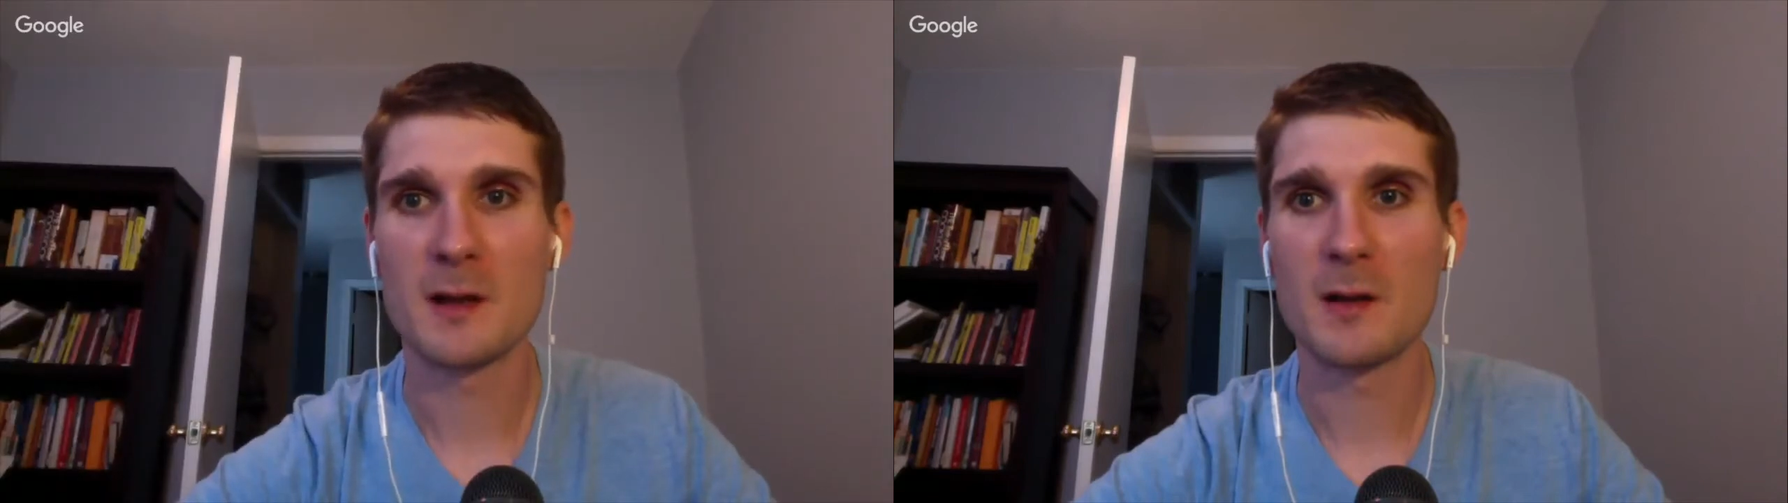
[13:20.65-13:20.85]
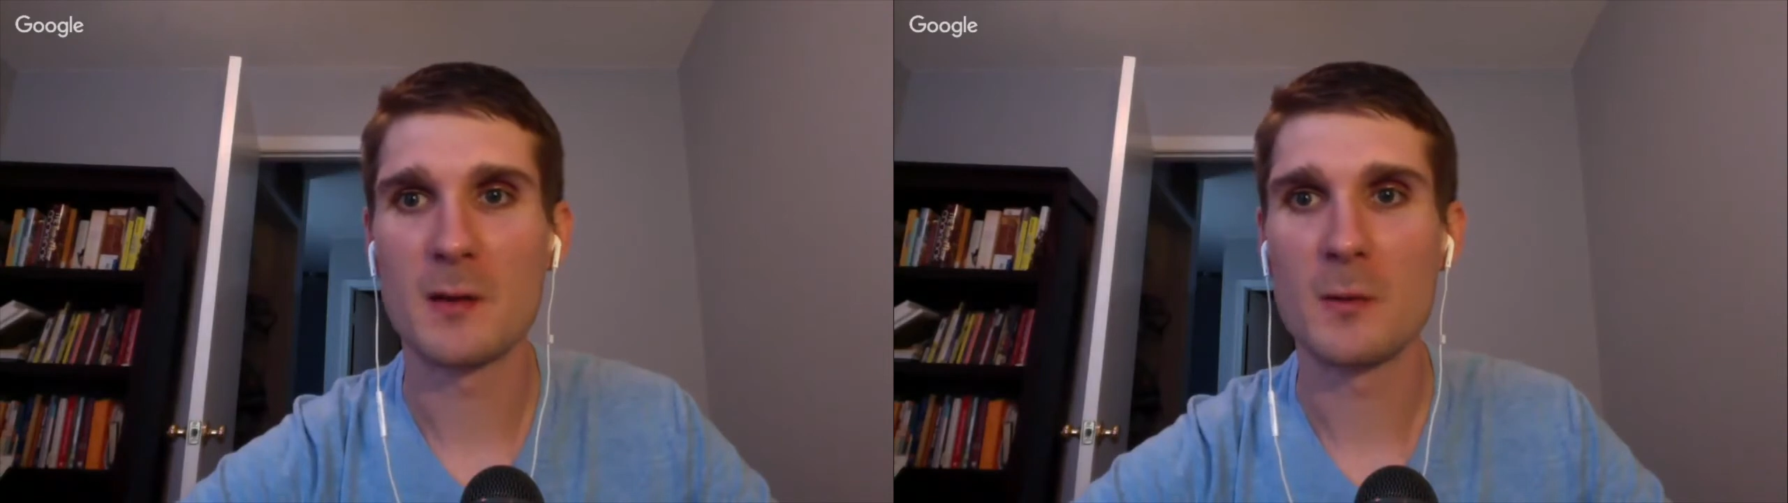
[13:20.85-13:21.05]

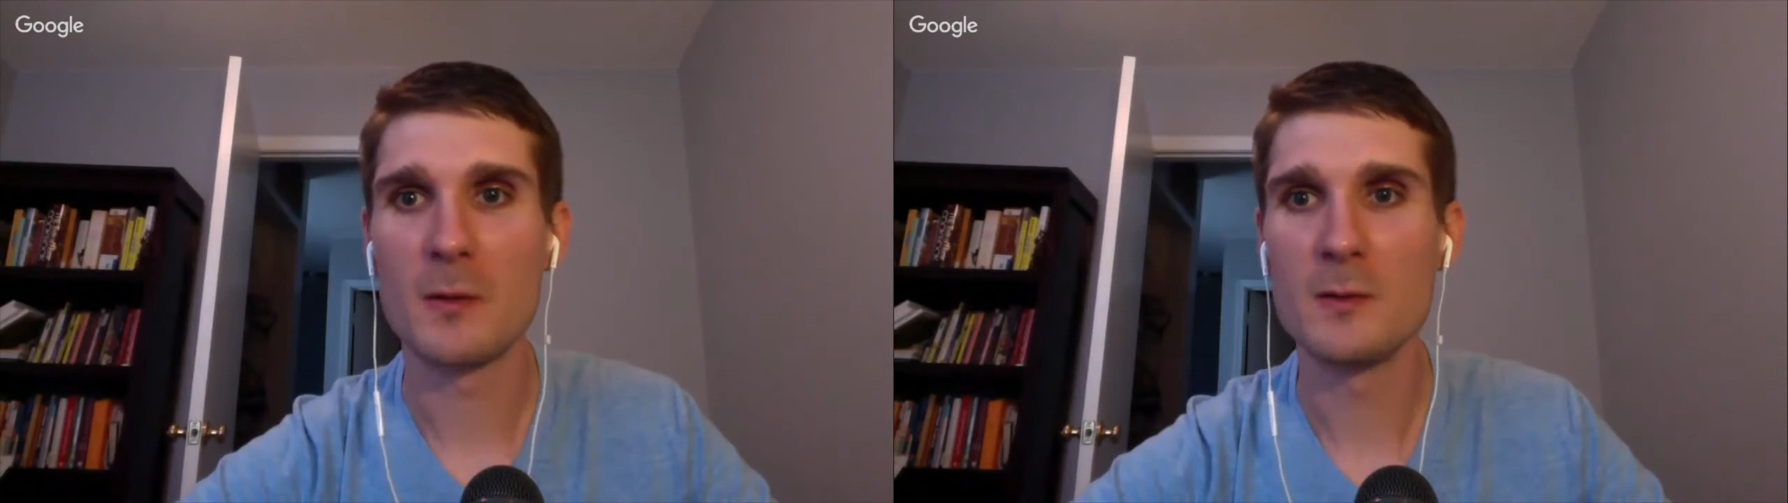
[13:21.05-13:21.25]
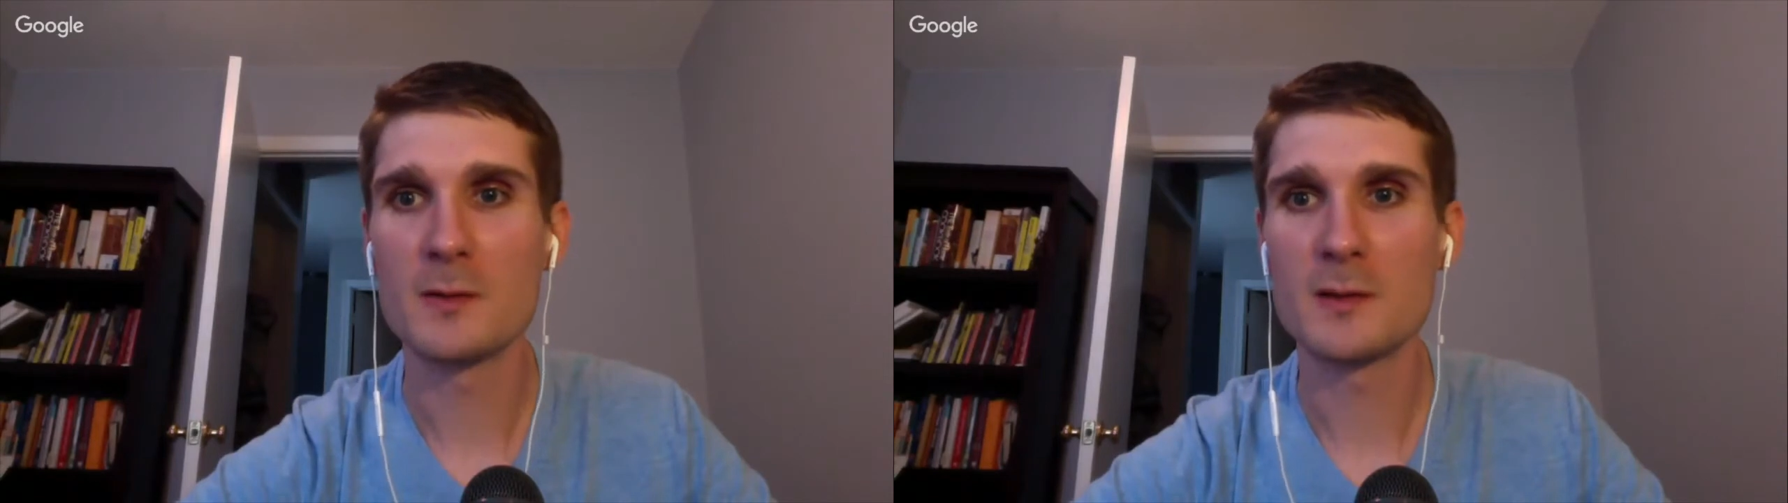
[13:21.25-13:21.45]
who's
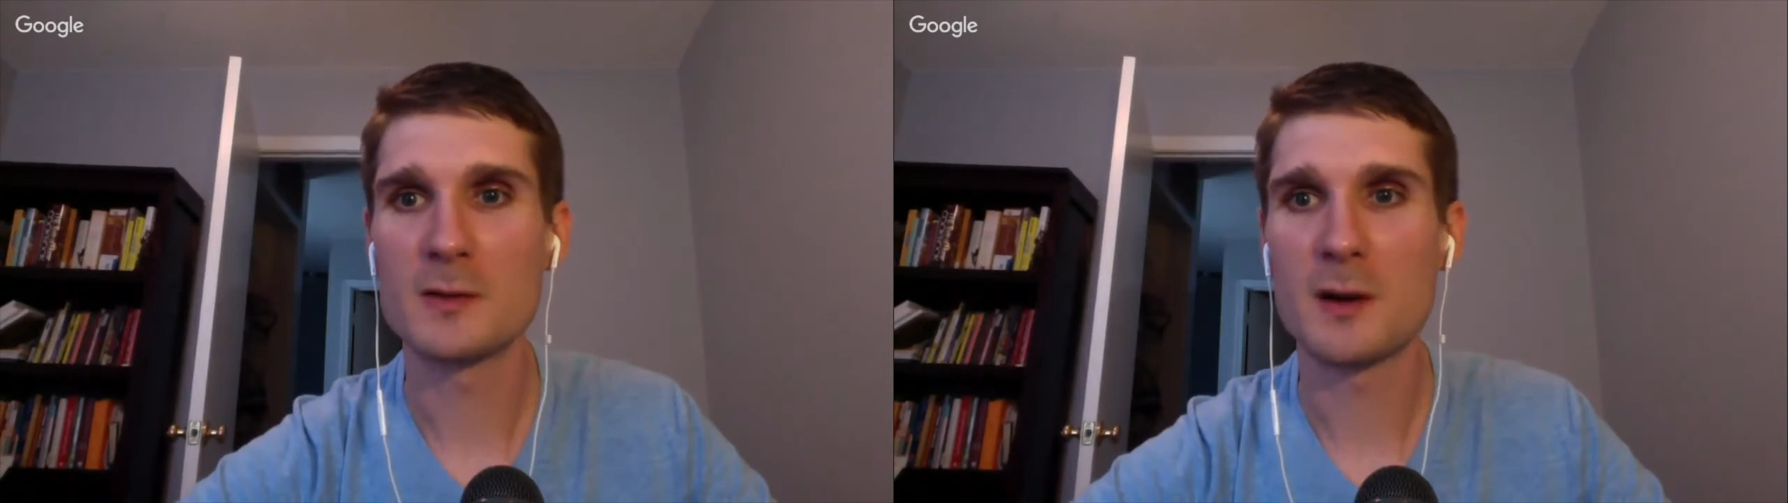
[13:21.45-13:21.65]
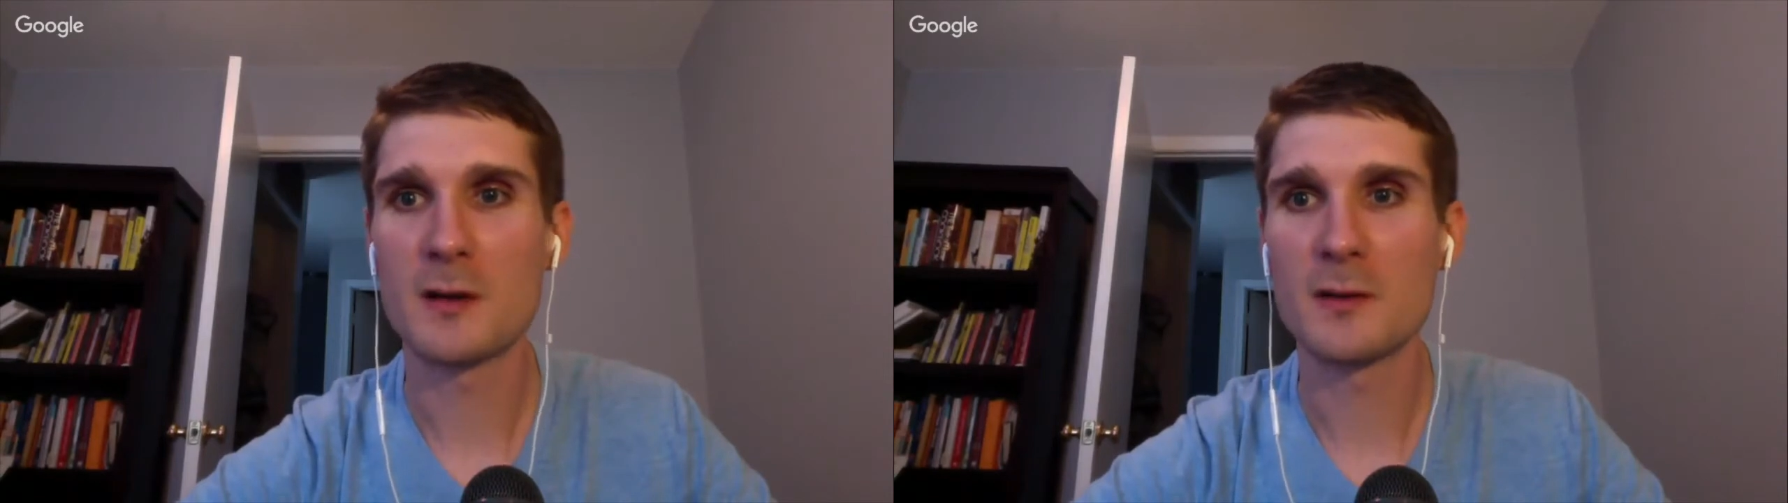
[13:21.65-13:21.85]
the
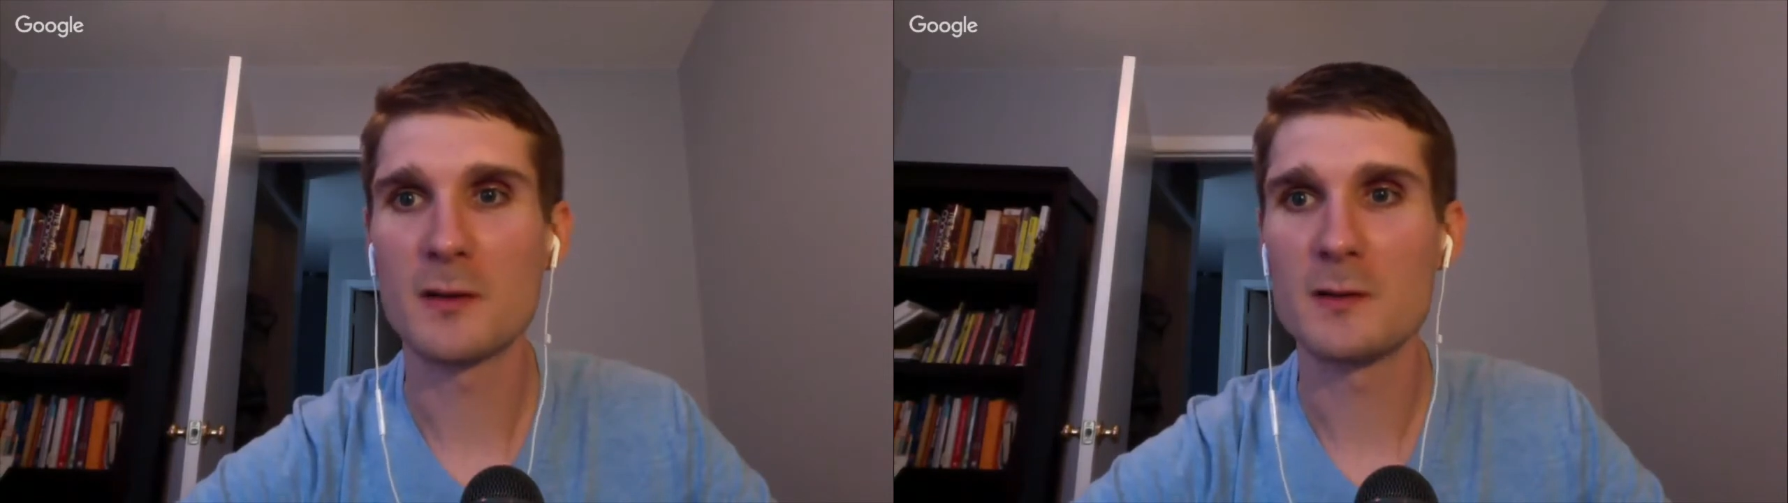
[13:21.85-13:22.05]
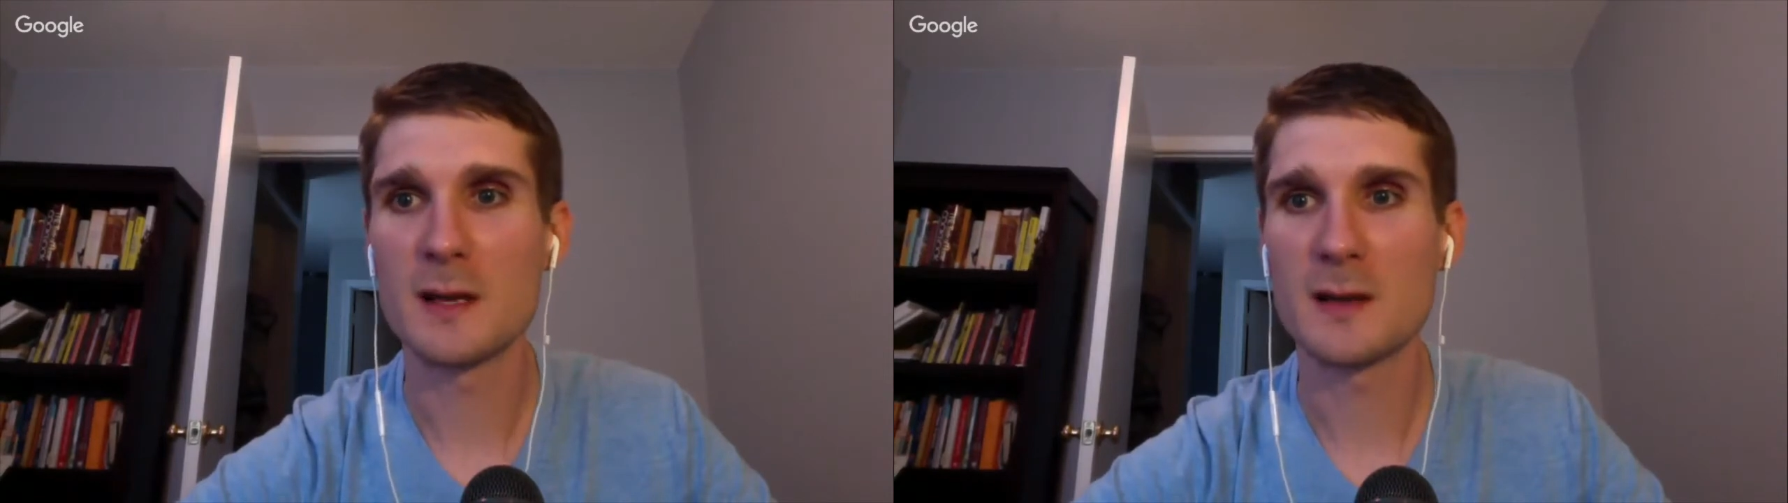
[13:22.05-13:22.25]
juggler you
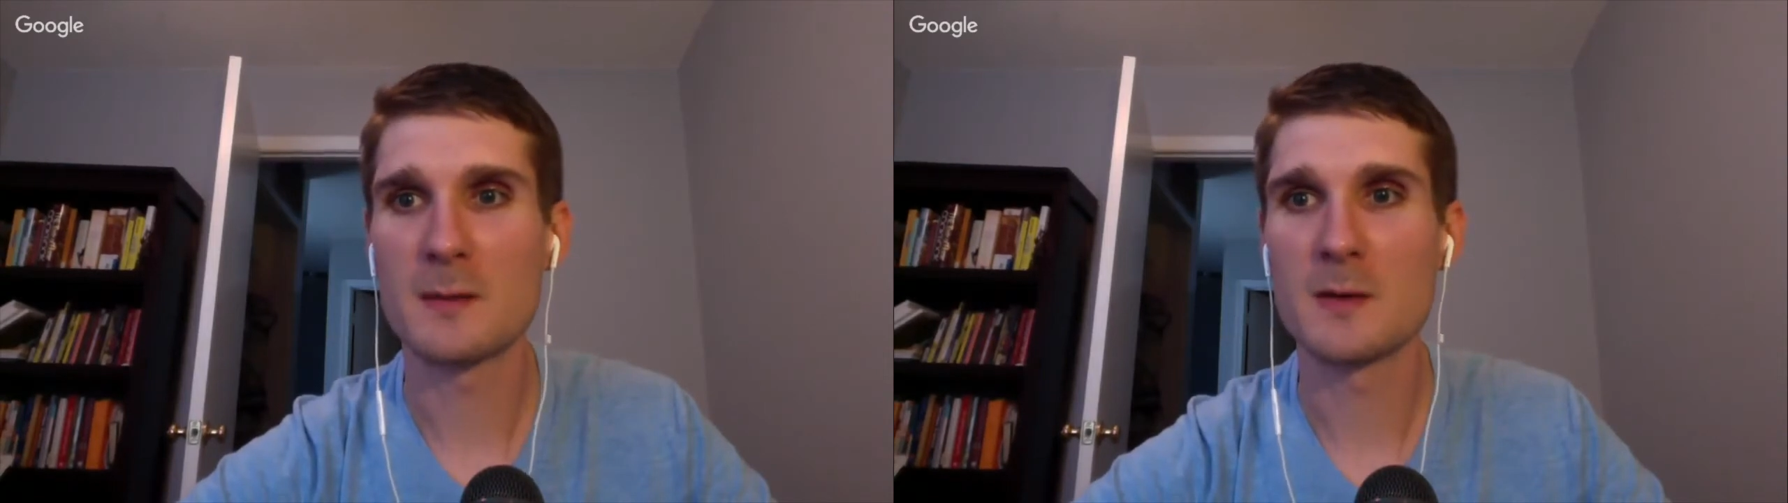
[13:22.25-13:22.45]
take the most